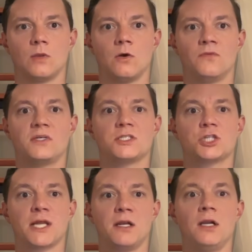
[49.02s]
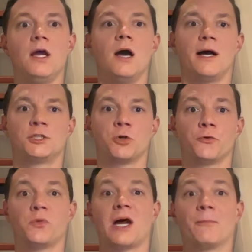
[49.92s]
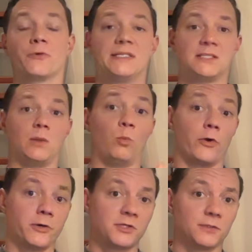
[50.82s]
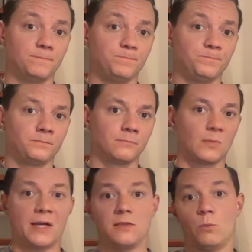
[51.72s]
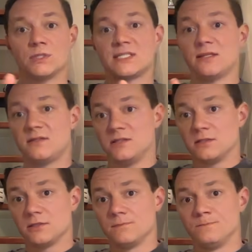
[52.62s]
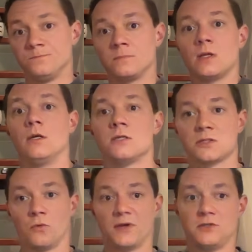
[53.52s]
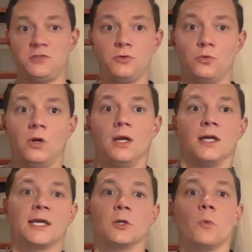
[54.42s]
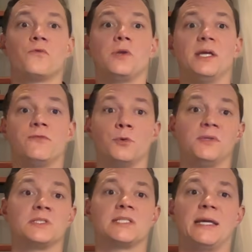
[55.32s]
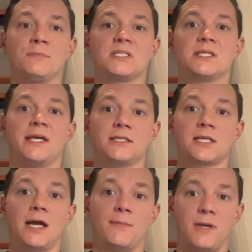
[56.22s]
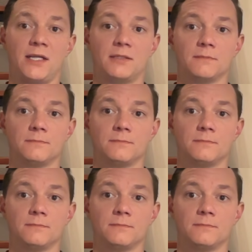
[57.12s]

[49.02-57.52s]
On this channel I show you the upgrades that worked and the ones that didn't, so that you can hopefully avoid the same mistakes I made.